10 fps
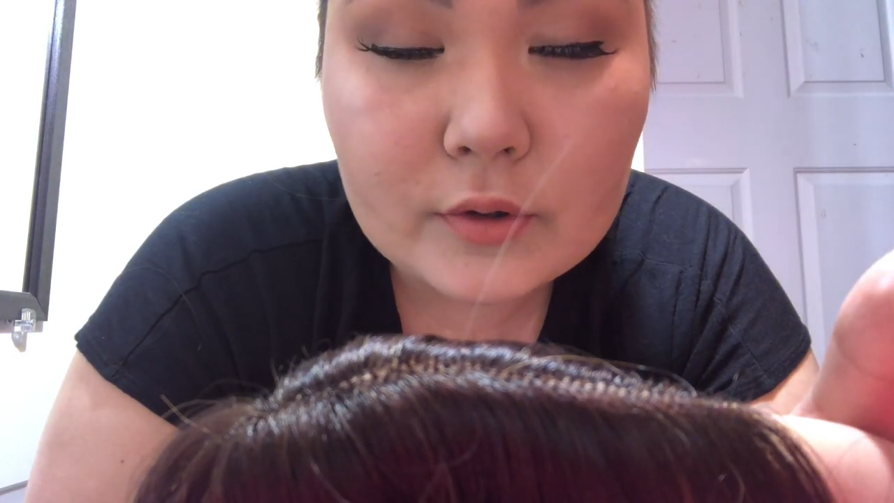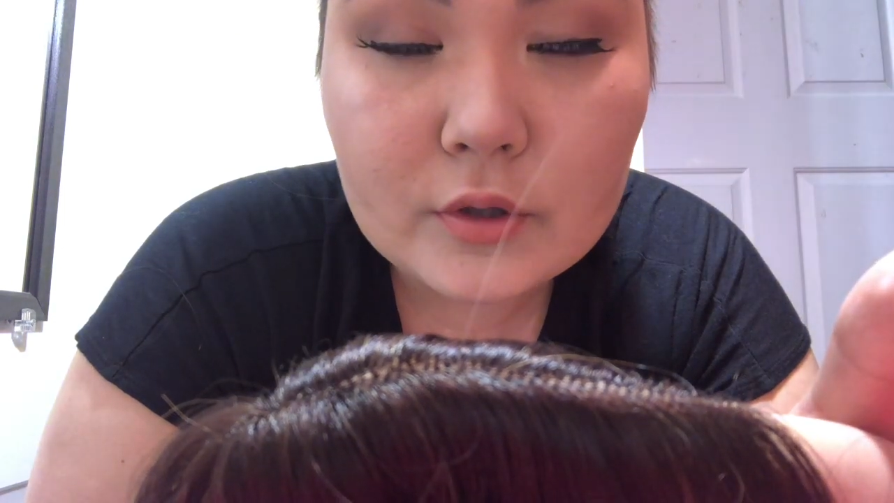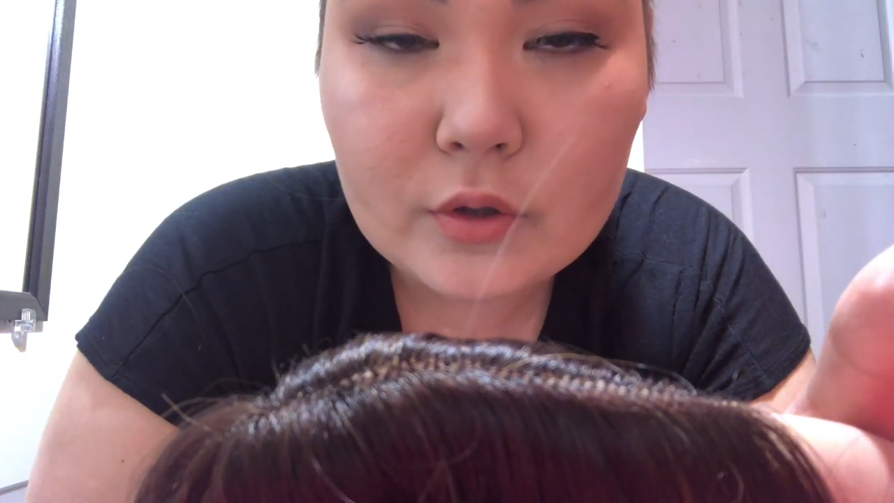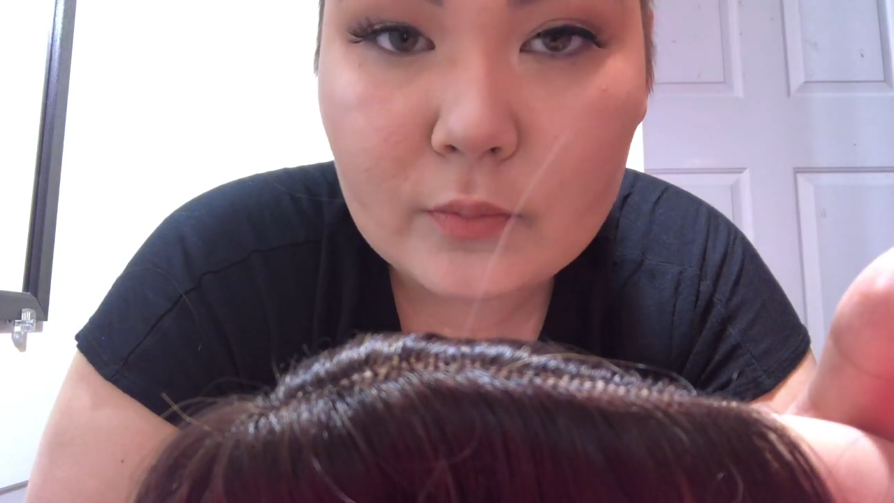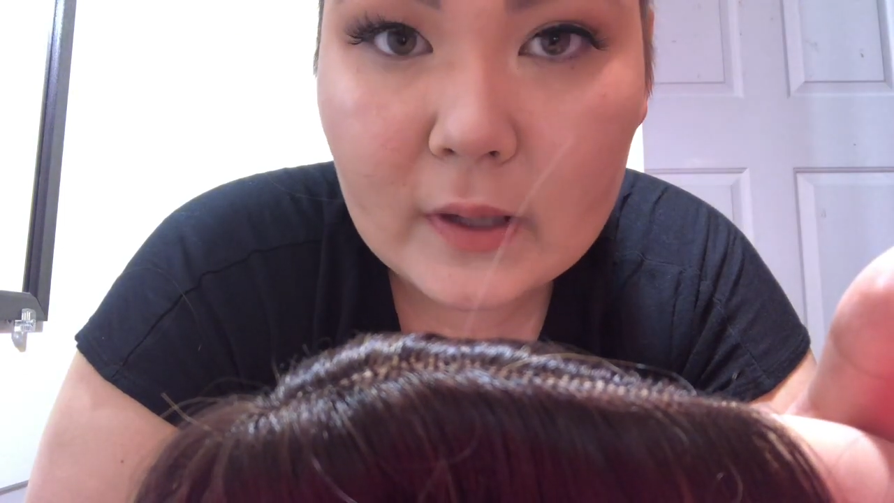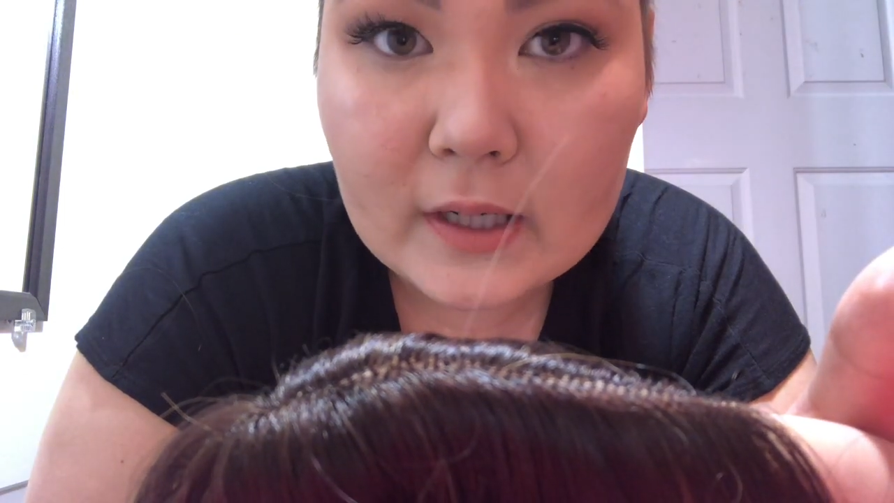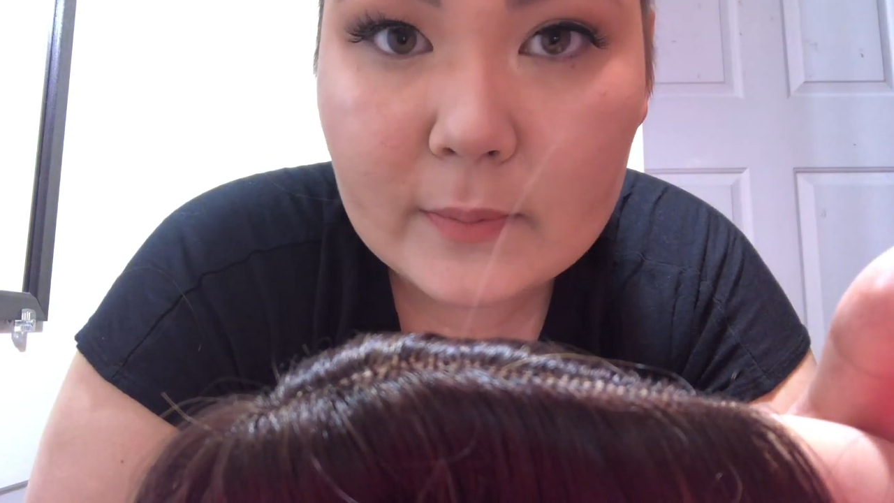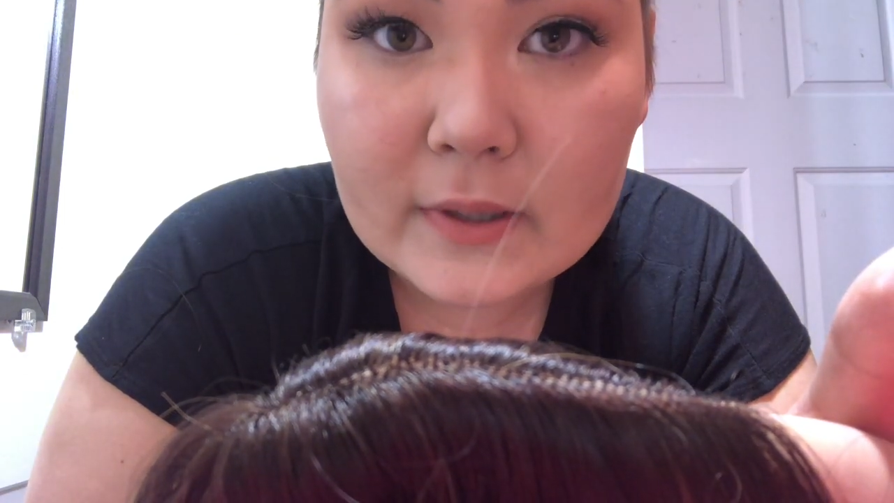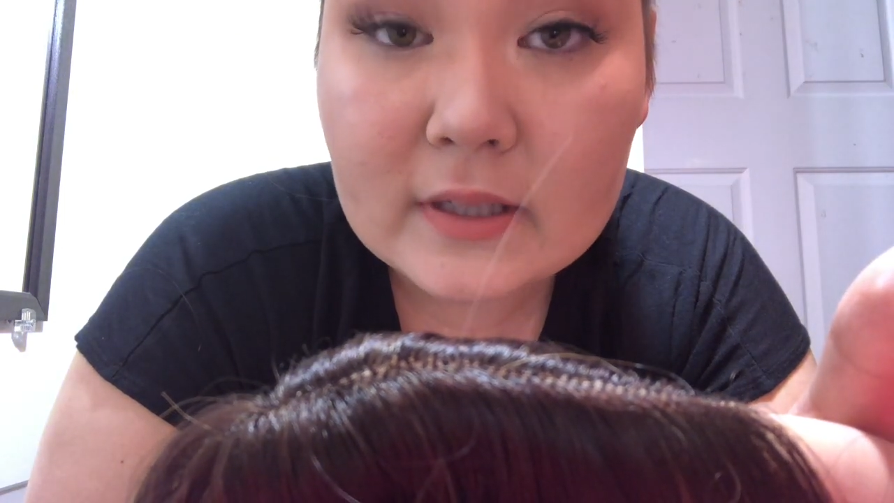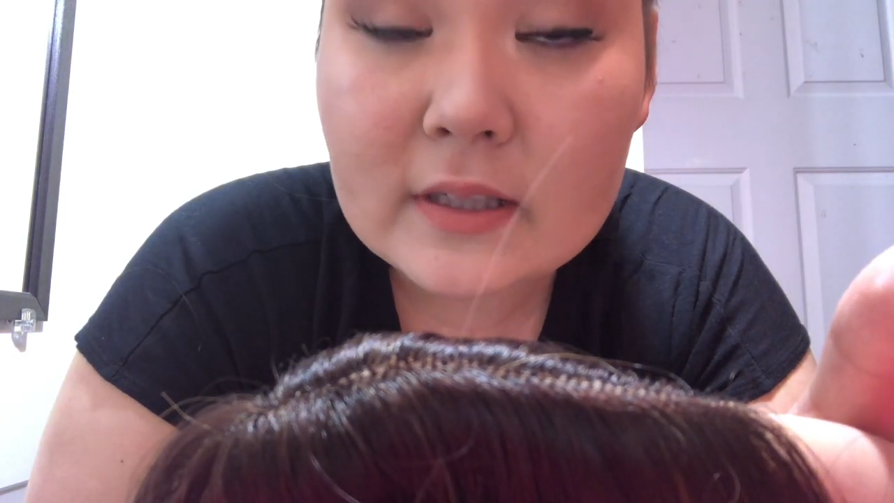too many
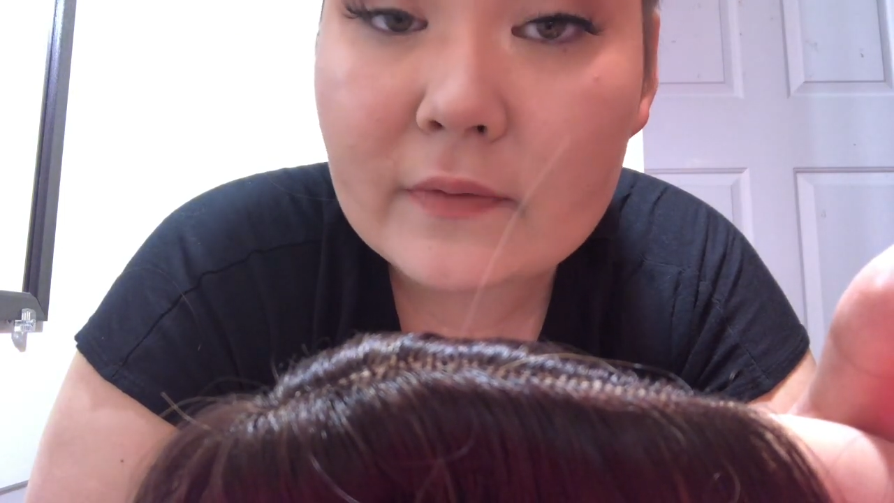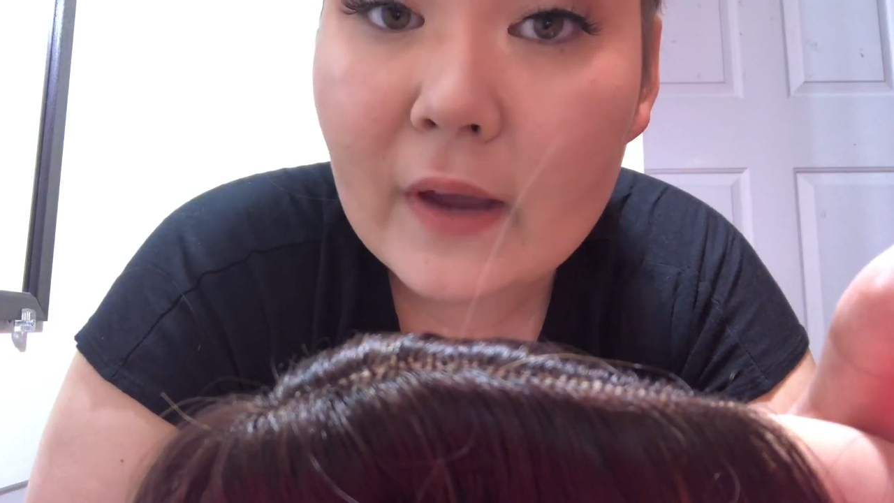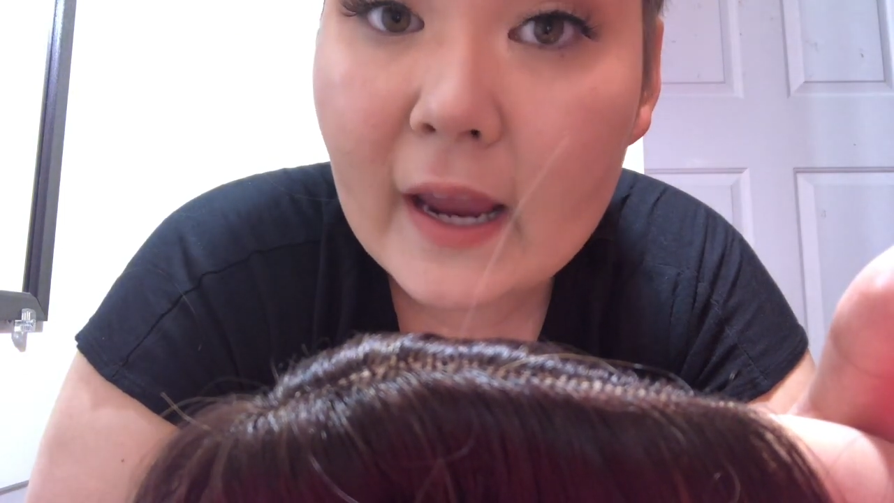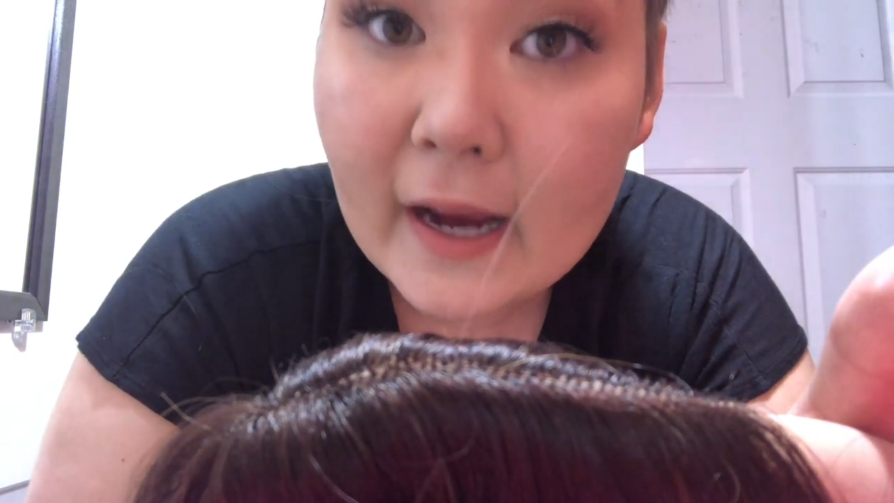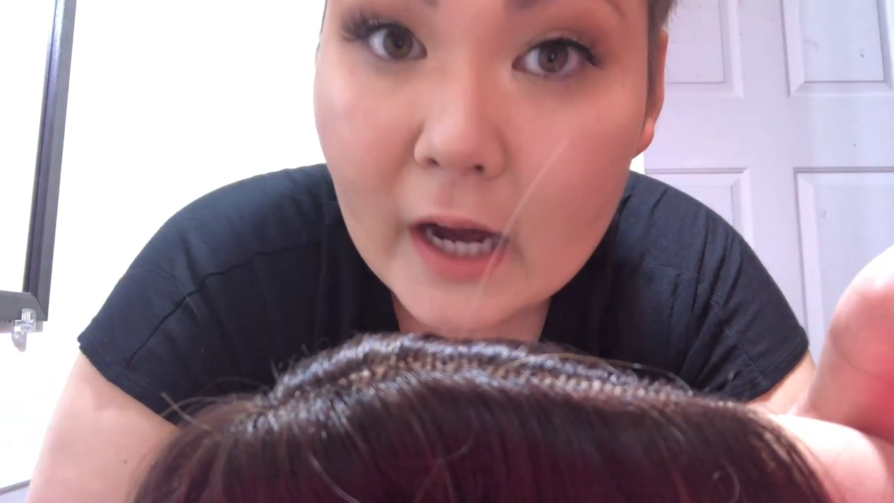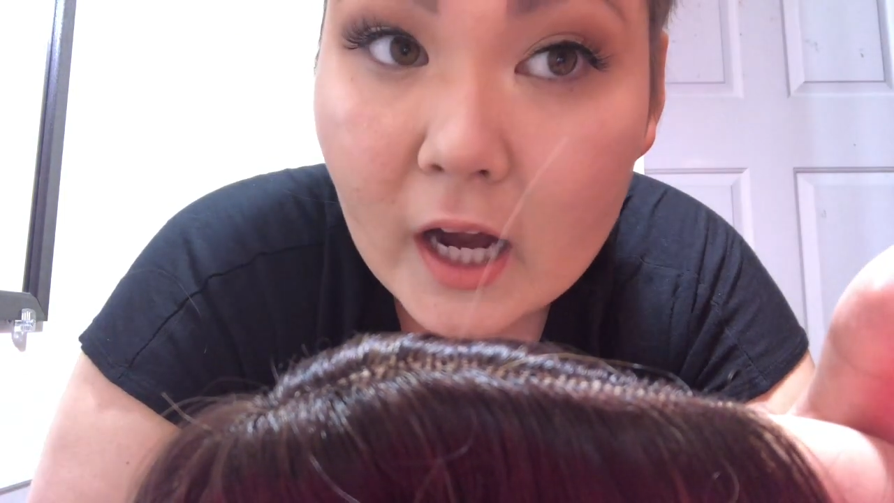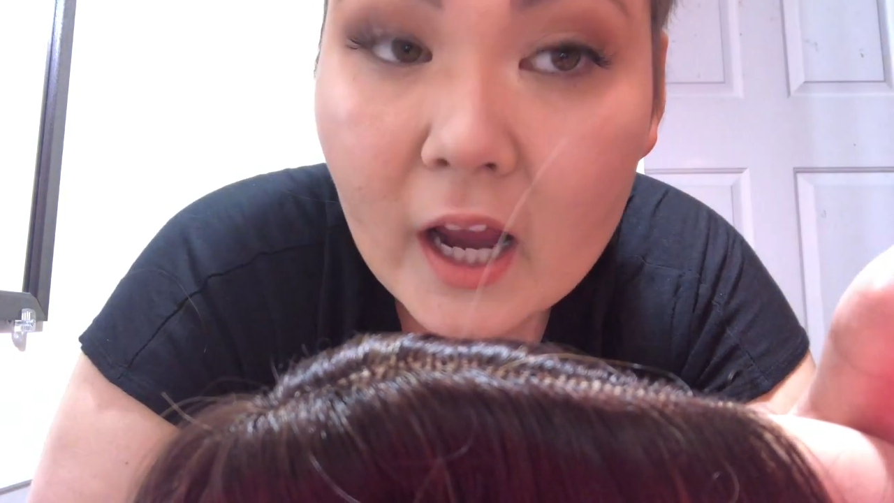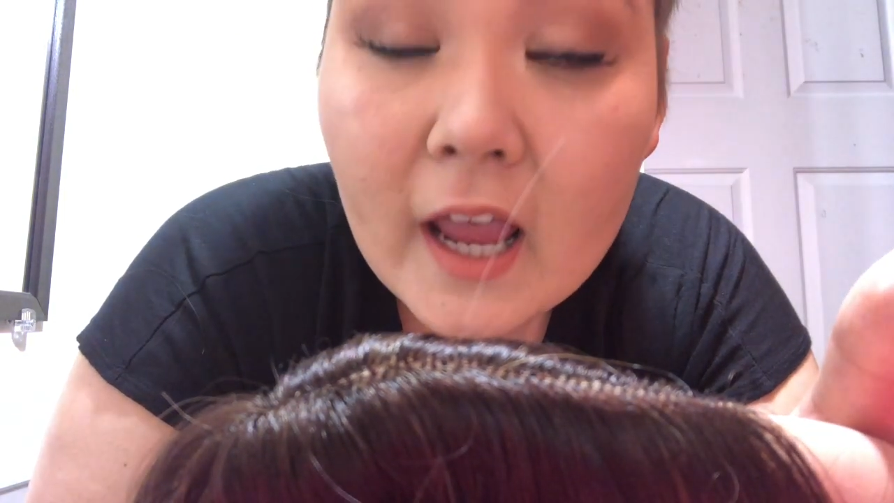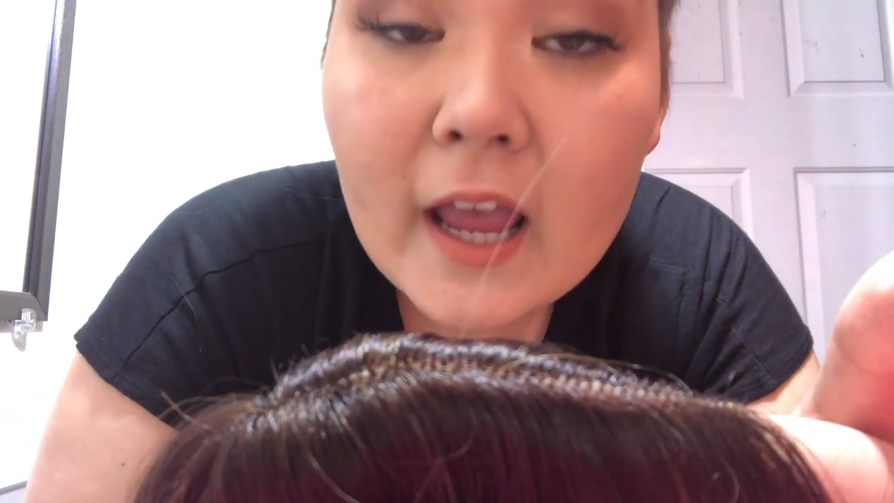pieces of hair